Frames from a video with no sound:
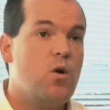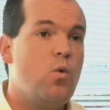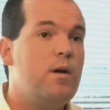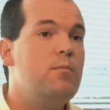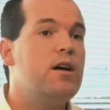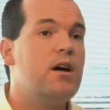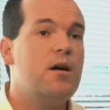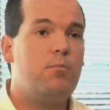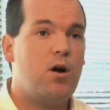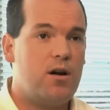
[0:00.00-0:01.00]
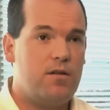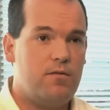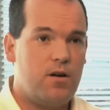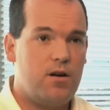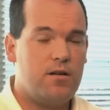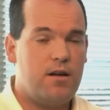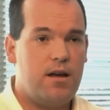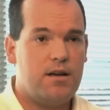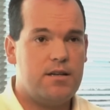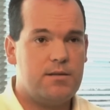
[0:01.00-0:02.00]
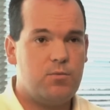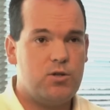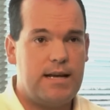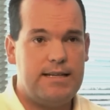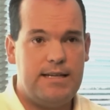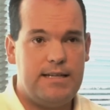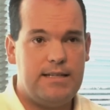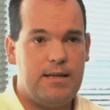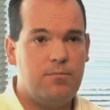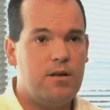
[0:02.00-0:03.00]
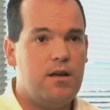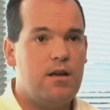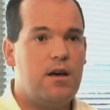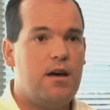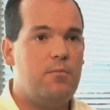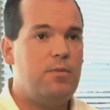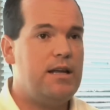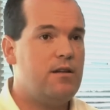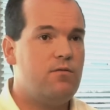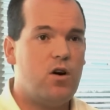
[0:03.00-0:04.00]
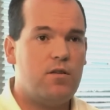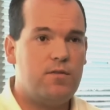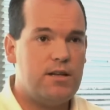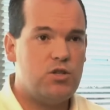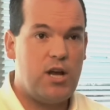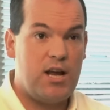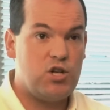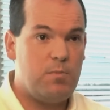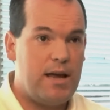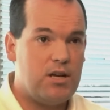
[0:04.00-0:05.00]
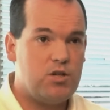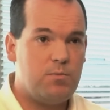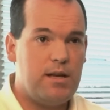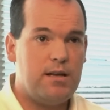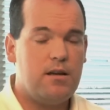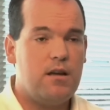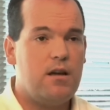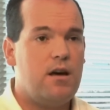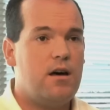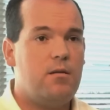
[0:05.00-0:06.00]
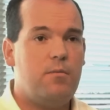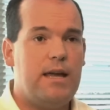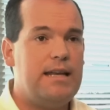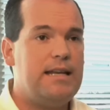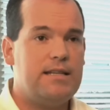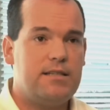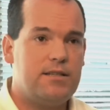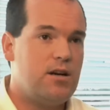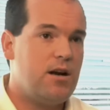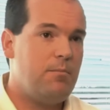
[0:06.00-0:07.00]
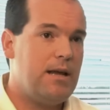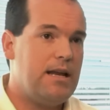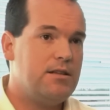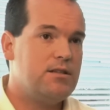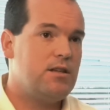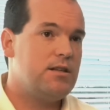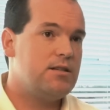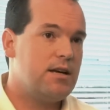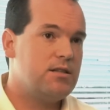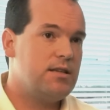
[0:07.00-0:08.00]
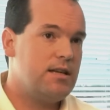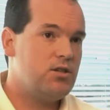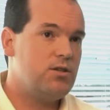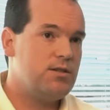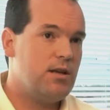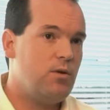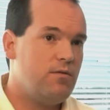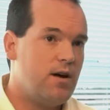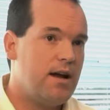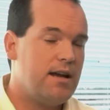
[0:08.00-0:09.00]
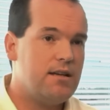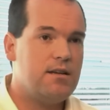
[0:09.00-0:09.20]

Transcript: We become part of our customers' IT team, being involved in change management, any necessary meetings to discuss the issues that we find